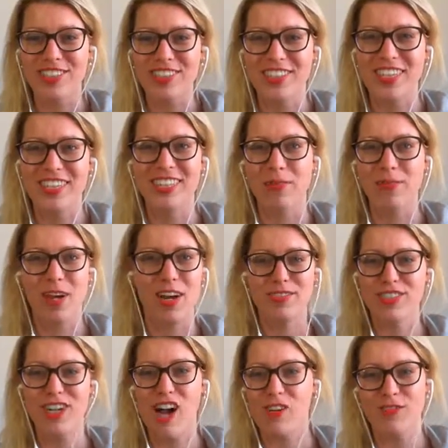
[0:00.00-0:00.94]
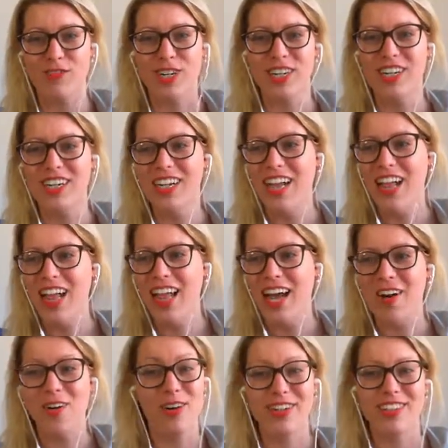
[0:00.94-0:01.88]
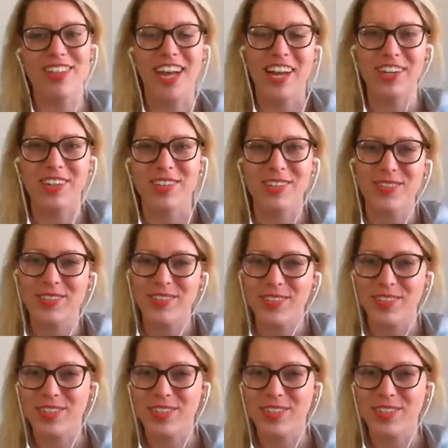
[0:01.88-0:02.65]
since I'm not a photographer or a designer.